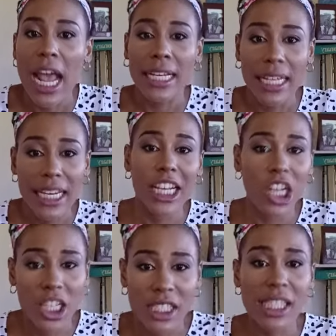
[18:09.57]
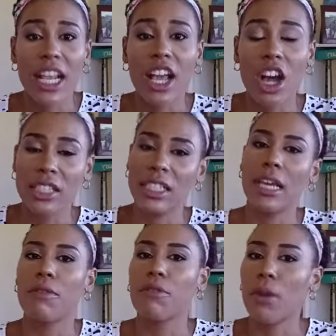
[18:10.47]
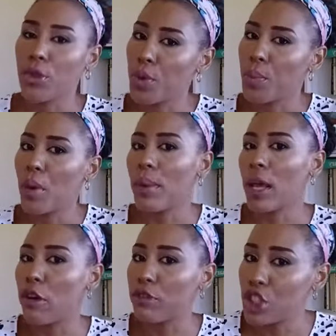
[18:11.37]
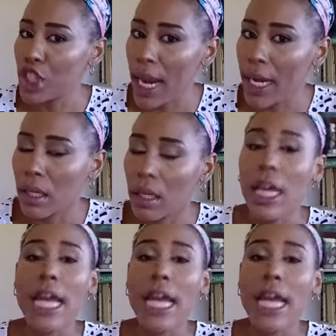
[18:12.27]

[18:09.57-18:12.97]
They did not say they got aid from the Republic of China.